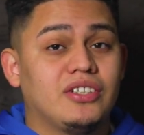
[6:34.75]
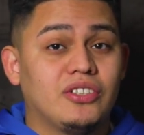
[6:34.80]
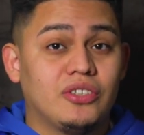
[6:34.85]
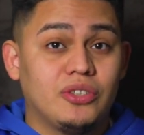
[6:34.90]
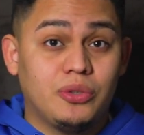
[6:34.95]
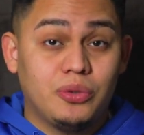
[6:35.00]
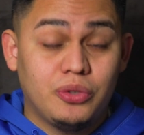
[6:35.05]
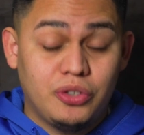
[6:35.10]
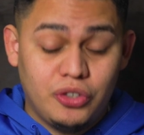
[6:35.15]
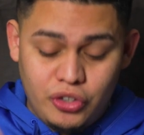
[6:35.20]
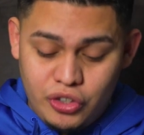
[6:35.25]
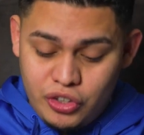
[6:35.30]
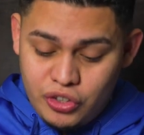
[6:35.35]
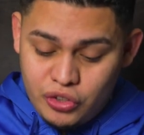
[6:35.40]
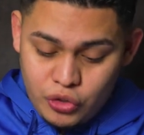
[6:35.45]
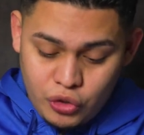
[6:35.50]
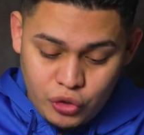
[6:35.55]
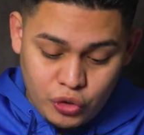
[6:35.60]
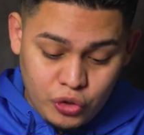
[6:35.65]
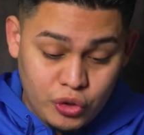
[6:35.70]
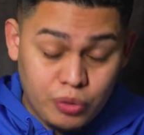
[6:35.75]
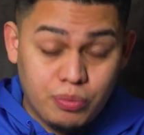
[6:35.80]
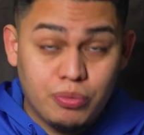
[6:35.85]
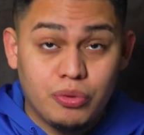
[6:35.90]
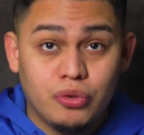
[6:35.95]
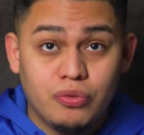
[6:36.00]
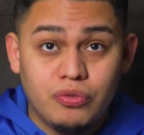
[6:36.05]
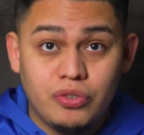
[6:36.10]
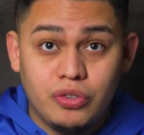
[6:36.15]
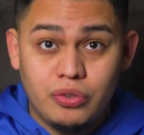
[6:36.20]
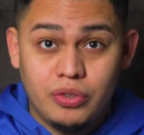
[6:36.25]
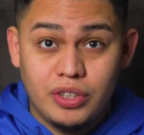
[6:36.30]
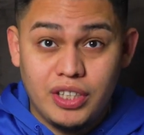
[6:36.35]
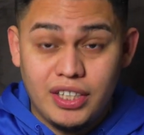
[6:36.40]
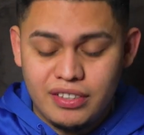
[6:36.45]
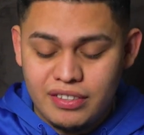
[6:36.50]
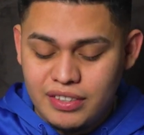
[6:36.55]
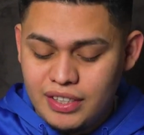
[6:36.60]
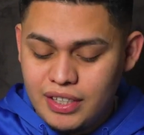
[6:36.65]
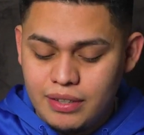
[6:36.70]
So this just goes to prove to you
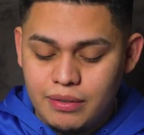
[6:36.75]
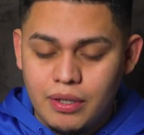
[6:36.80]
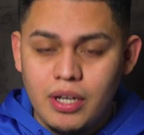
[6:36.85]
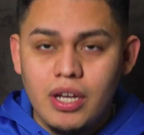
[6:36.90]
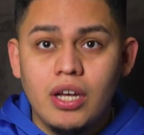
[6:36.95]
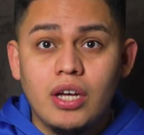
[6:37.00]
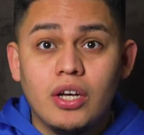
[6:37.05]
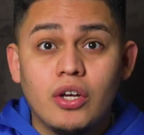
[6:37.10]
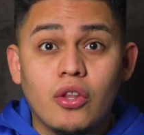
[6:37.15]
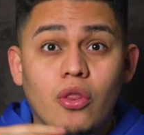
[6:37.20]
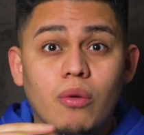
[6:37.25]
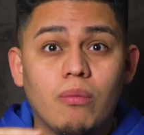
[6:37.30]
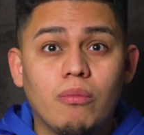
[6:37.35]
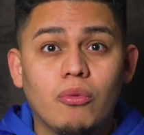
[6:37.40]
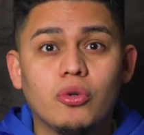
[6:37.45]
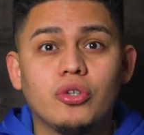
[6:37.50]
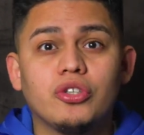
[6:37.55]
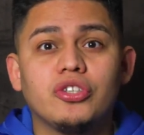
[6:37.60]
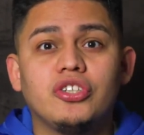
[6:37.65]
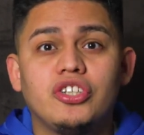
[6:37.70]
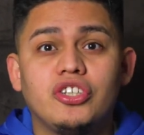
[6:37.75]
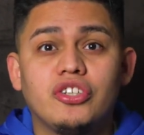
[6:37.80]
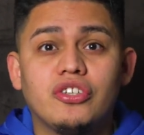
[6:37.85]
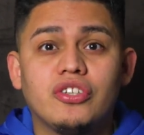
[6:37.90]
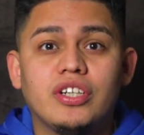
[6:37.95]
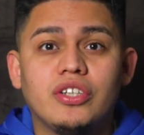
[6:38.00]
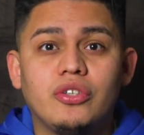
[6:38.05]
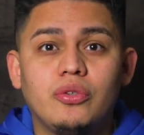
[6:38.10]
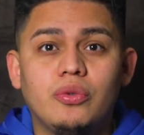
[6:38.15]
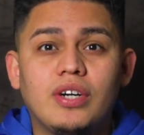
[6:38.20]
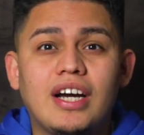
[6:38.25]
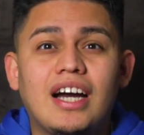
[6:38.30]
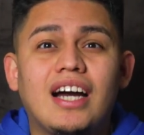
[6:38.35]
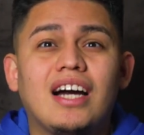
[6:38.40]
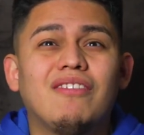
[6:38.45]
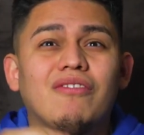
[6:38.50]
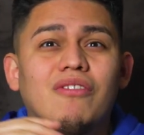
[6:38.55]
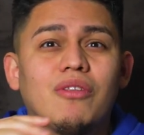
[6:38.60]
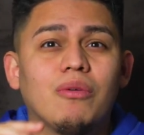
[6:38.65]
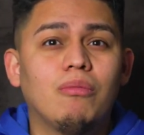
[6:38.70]
guys that the more gear that you
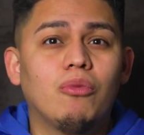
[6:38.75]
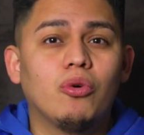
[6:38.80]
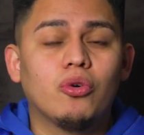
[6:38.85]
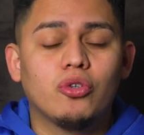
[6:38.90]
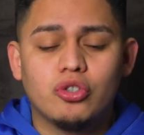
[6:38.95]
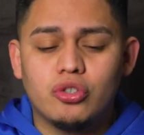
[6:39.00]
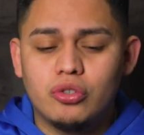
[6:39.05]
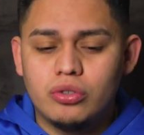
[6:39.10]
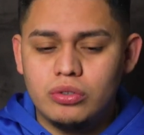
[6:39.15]
have, the more